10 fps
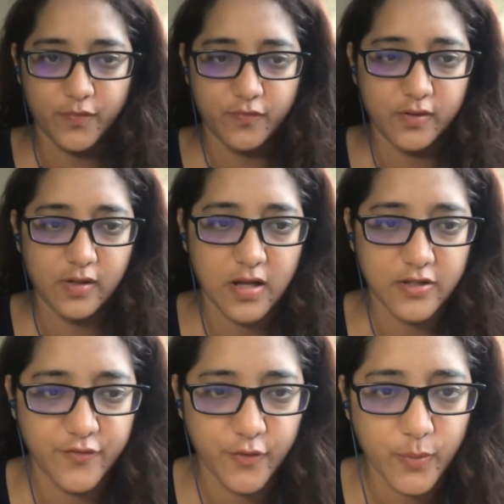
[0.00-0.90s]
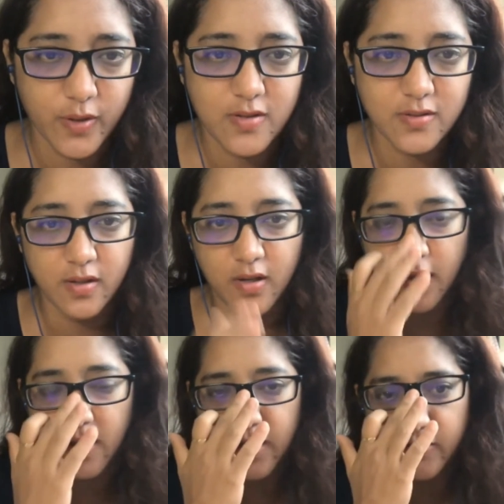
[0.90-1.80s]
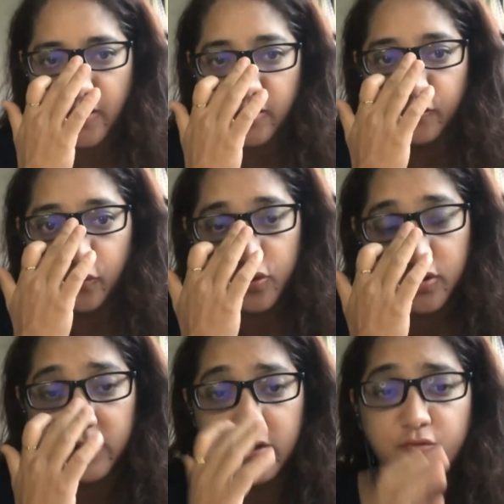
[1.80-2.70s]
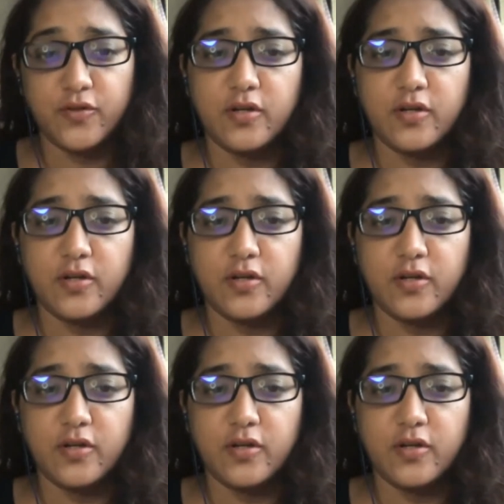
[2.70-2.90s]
for the last few years. It's one of those sectors which